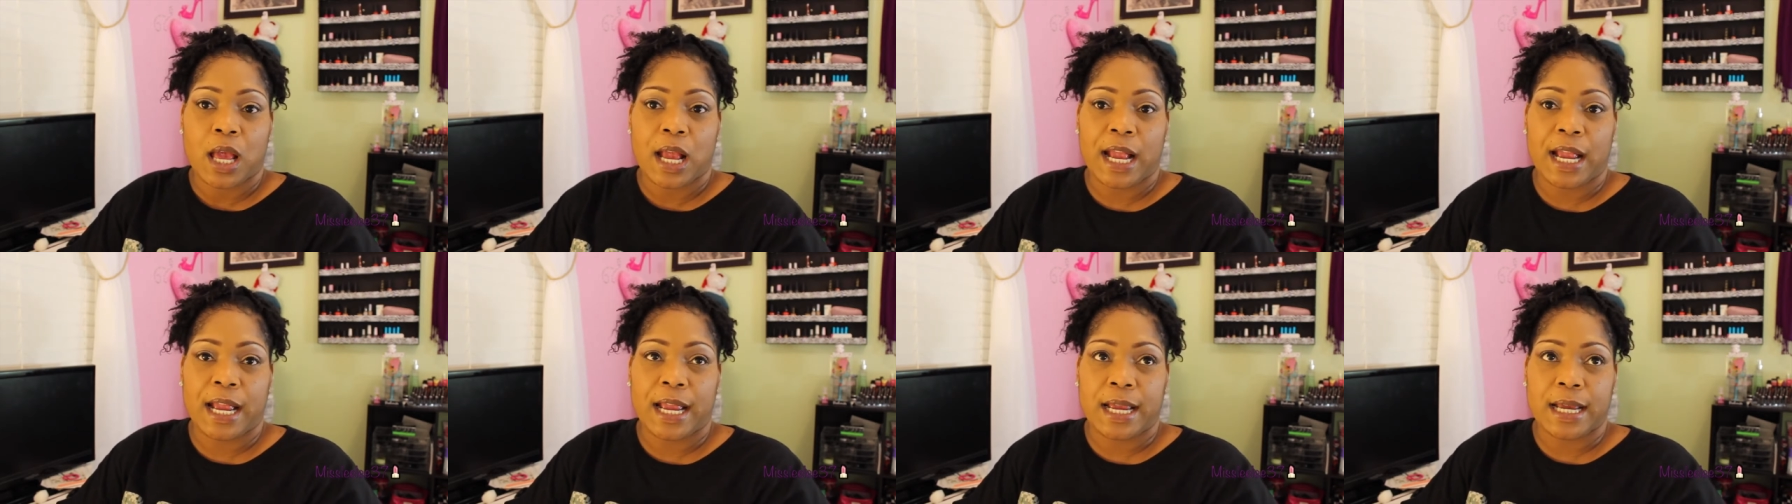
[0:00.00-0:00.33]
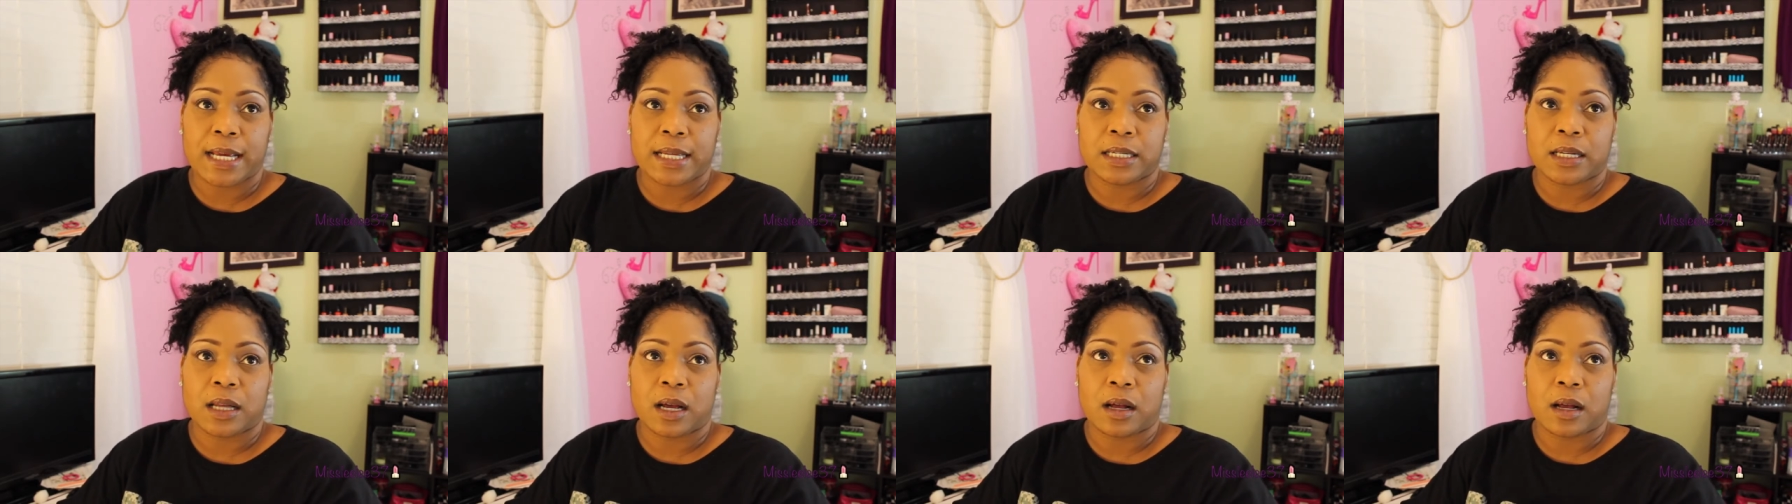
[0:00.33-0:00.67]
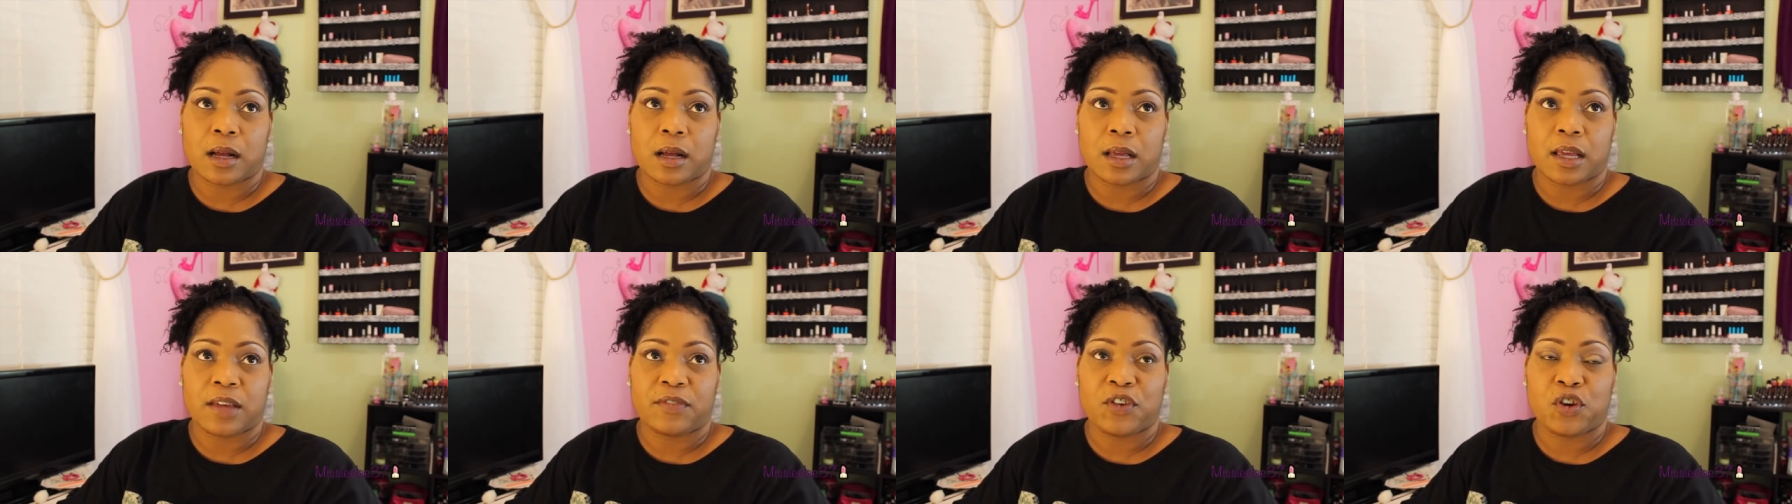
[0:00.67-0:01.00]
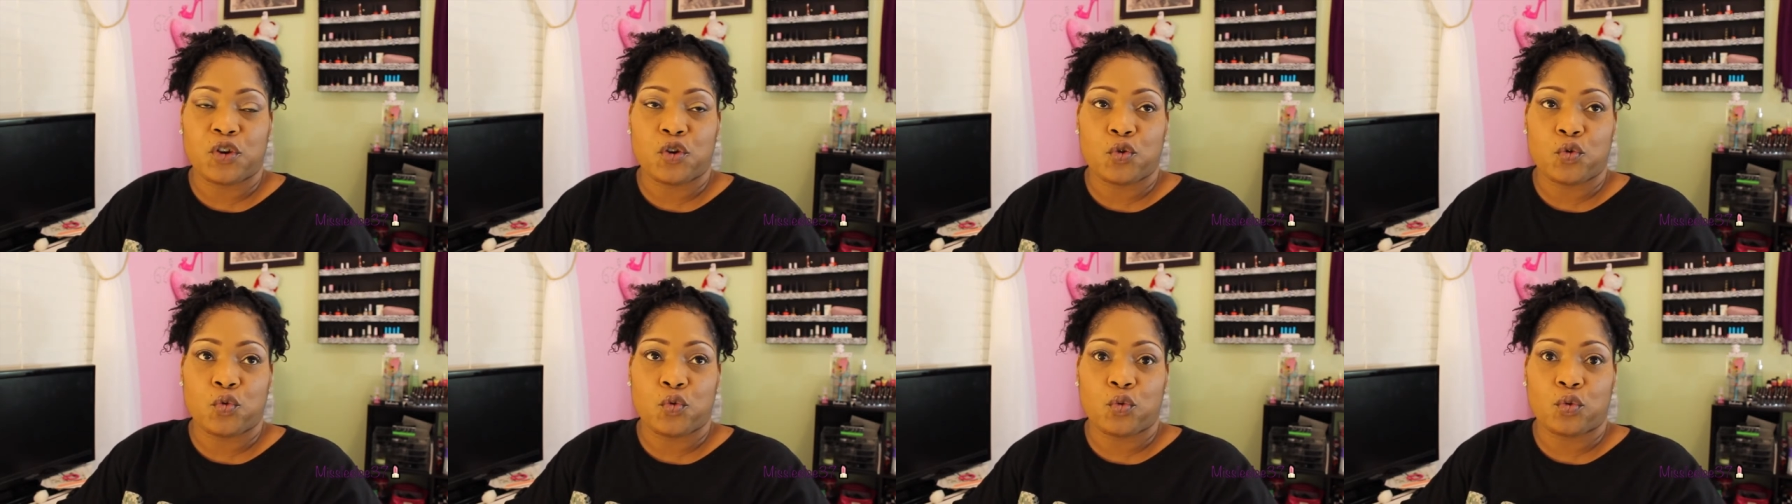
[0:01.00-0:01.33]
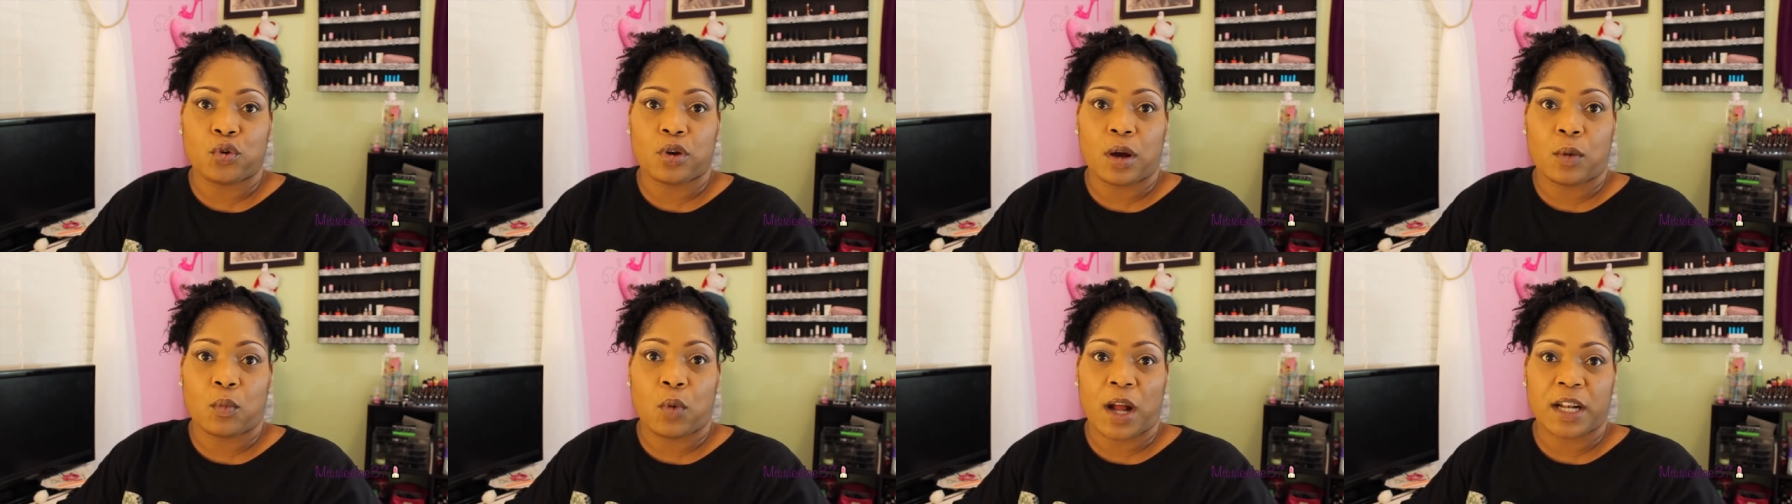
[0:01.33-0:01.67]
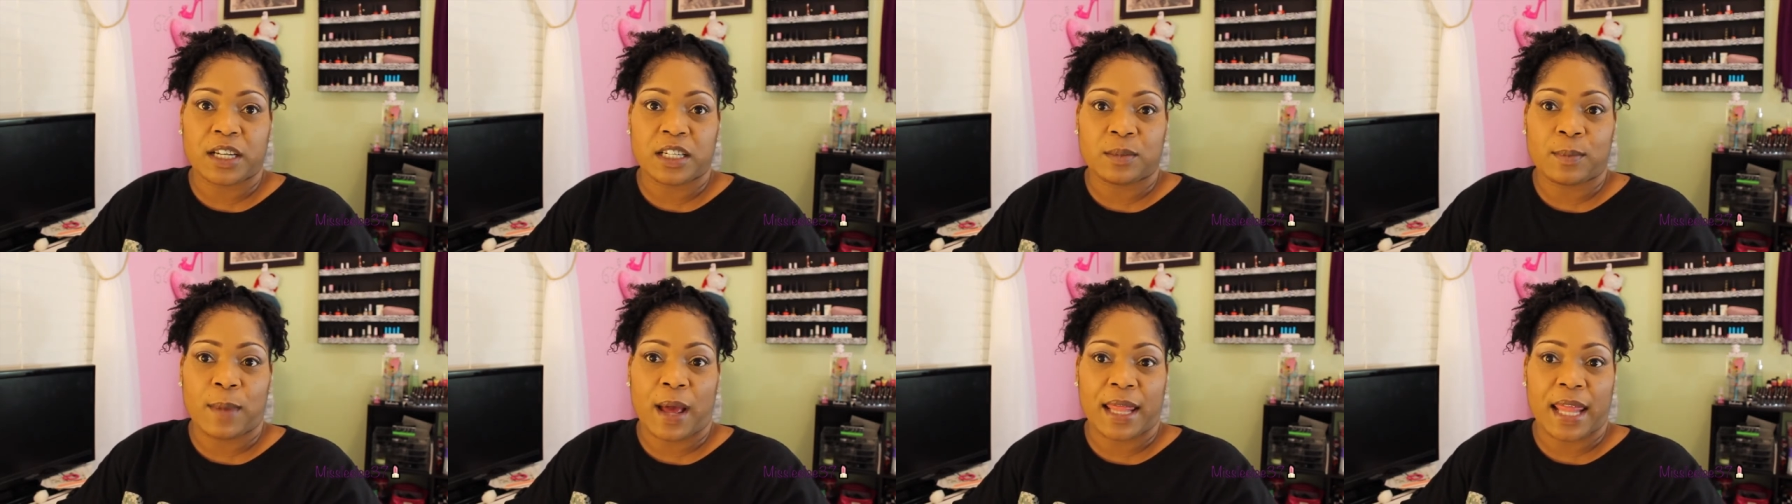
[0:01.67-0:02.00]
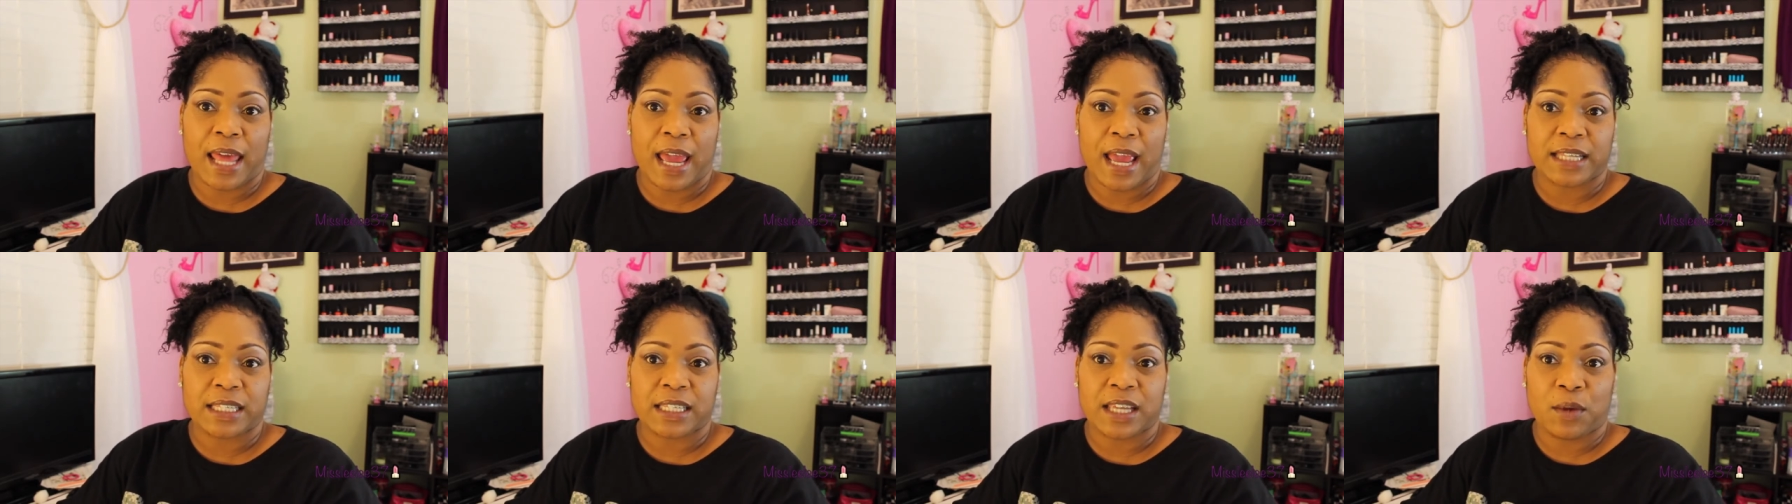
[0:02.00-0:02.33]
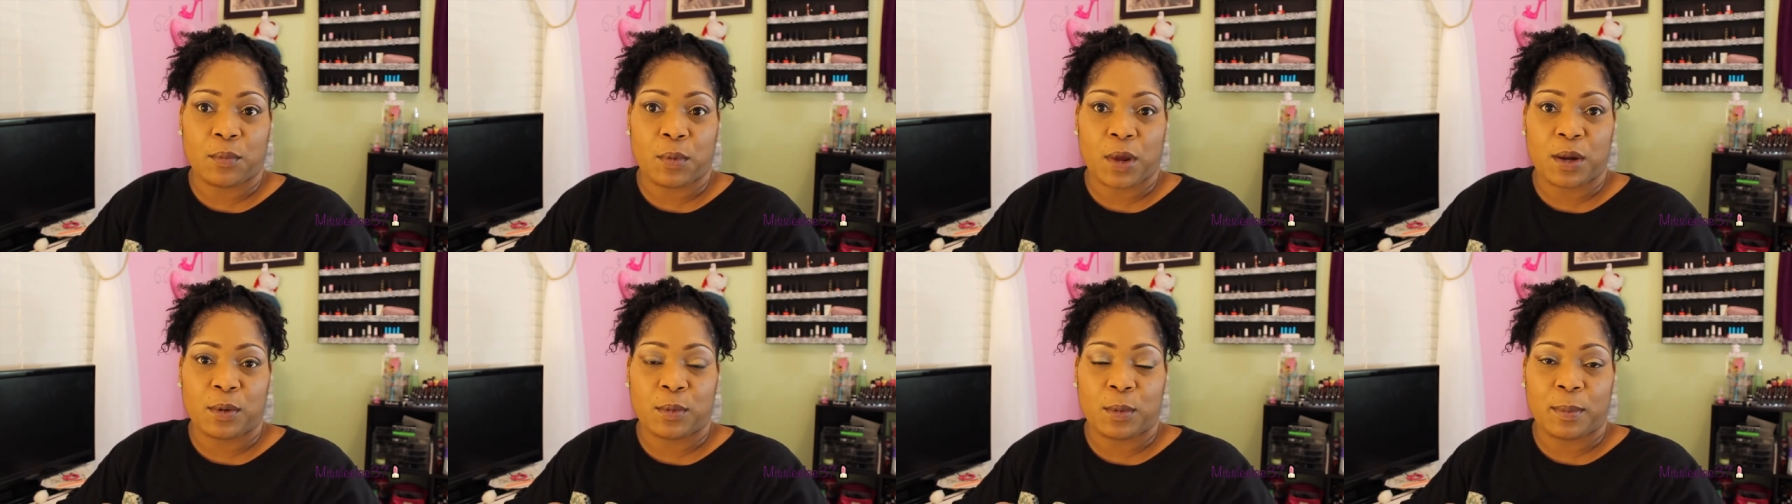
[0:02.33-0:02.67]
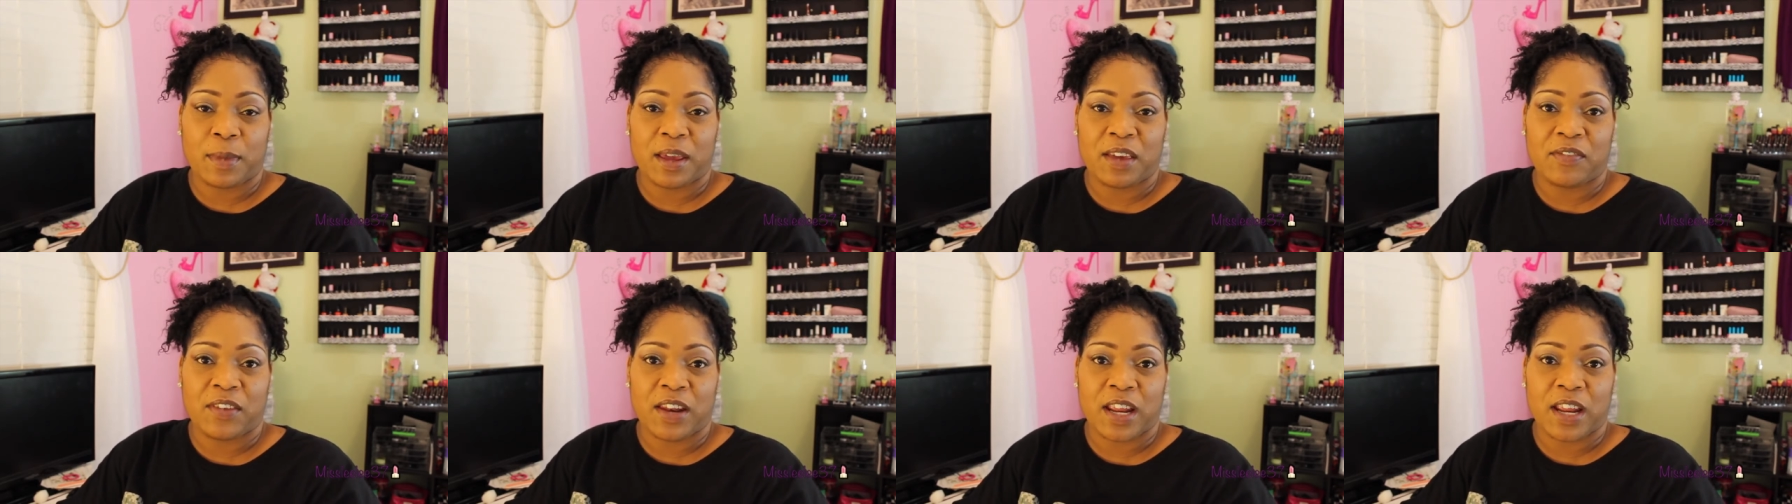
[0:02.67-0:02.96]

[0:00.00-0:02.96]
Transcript: and if you watched my last Get Ready With Me